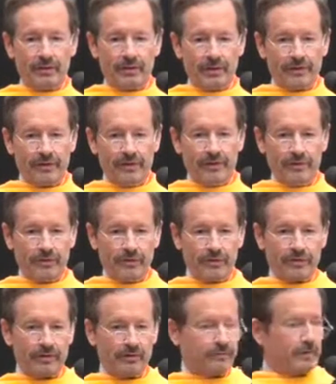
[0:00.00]
career 10 years
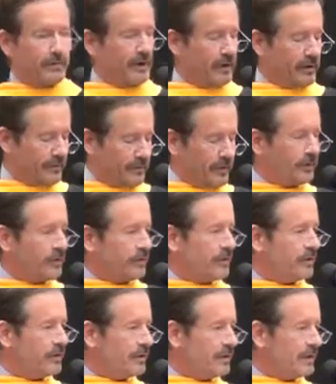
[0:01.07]
from now and vice
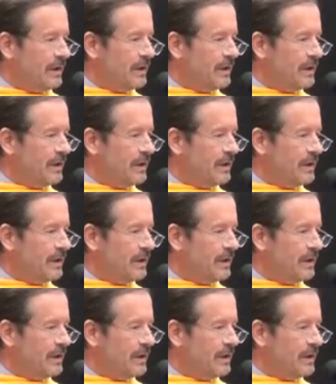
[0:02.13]
versa.